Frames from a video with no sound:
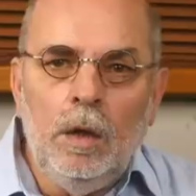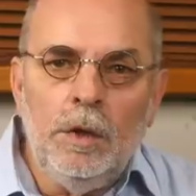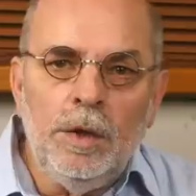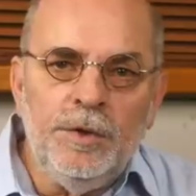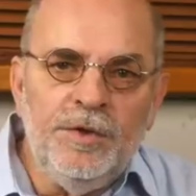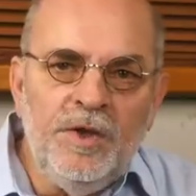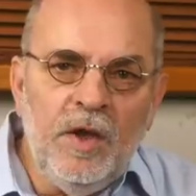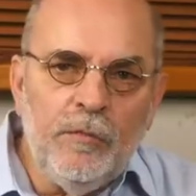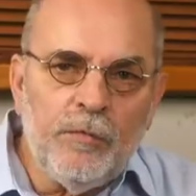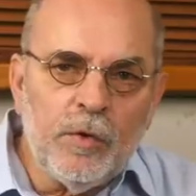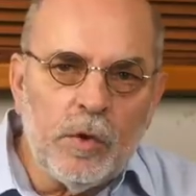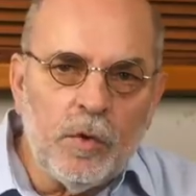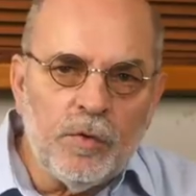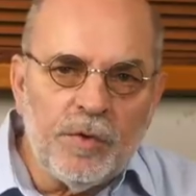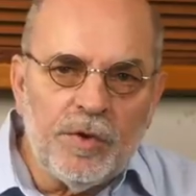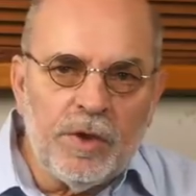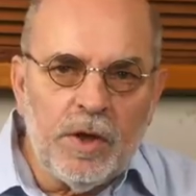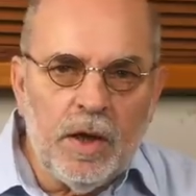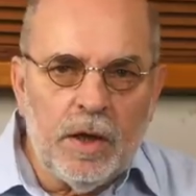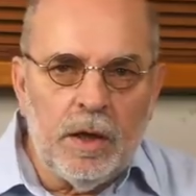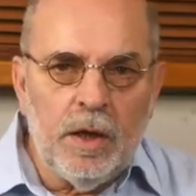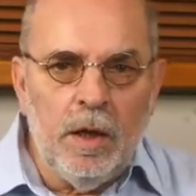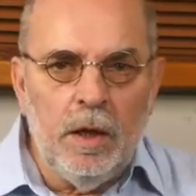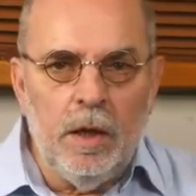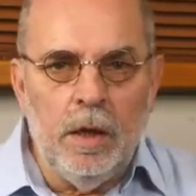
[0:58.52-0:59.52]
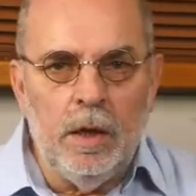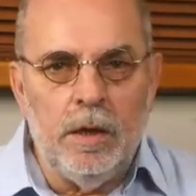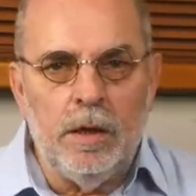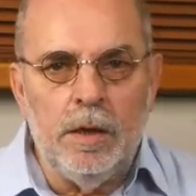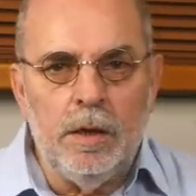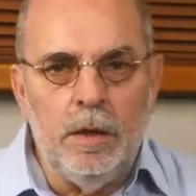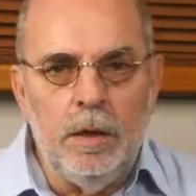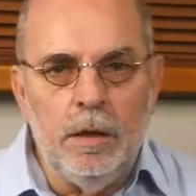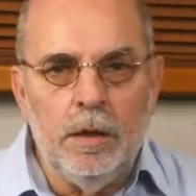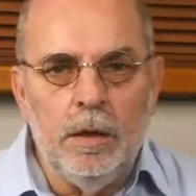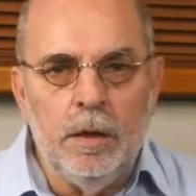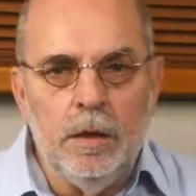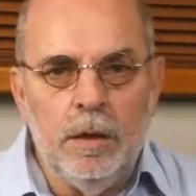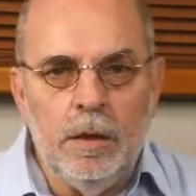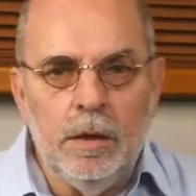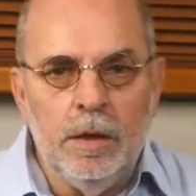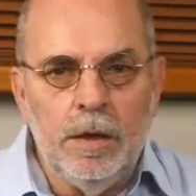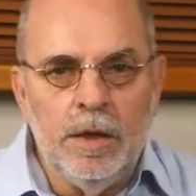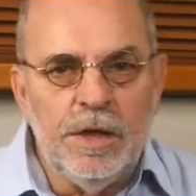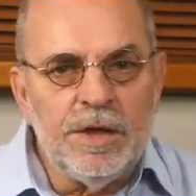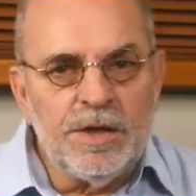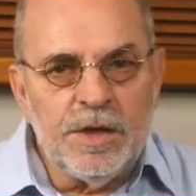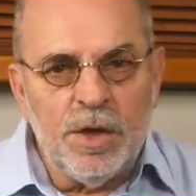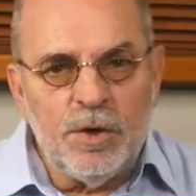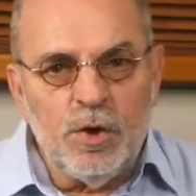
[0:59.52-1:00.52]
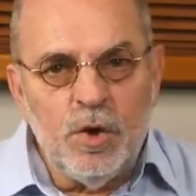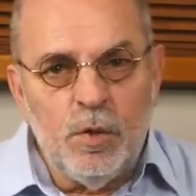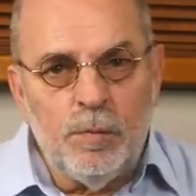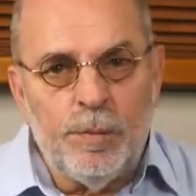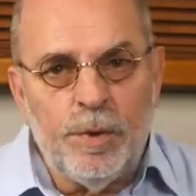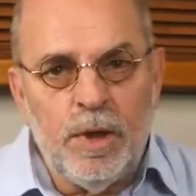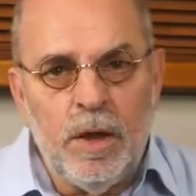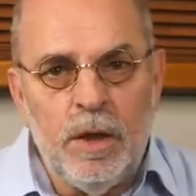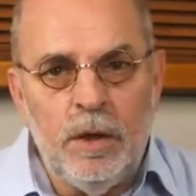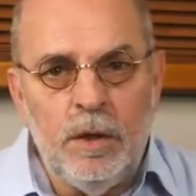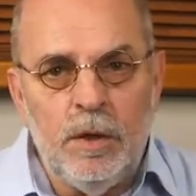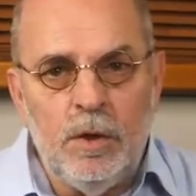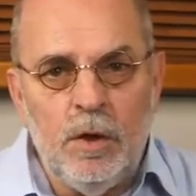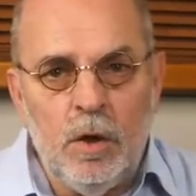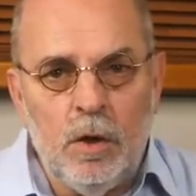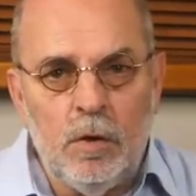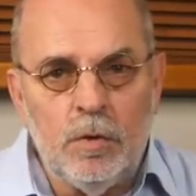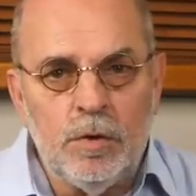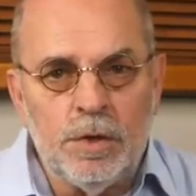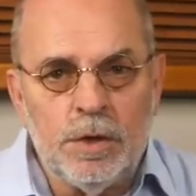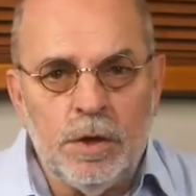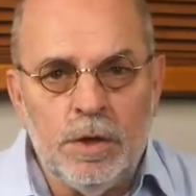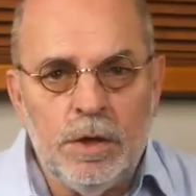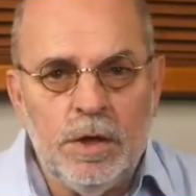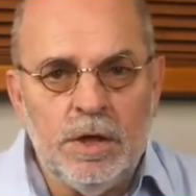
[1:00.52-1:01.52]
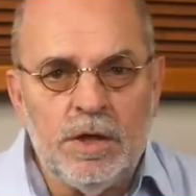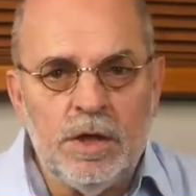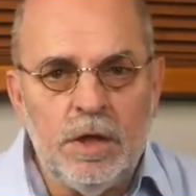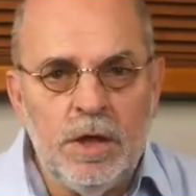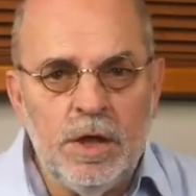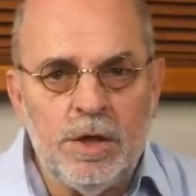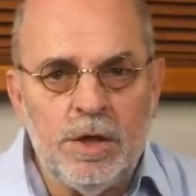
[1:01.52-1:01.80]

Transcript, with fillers: The difficult thing here is that your brain knows it's